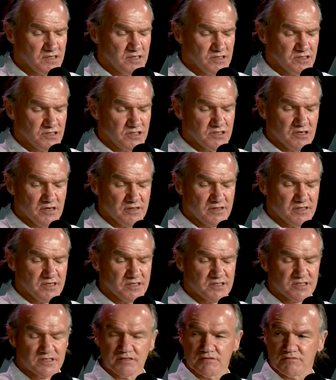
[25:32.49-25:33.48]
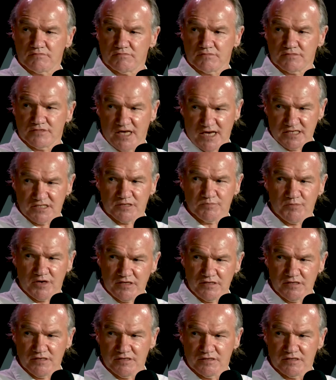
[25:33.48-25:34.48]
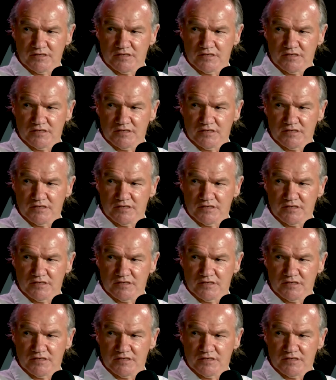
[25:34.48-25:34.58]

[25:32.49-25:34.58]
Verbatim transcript: She's got this Desmond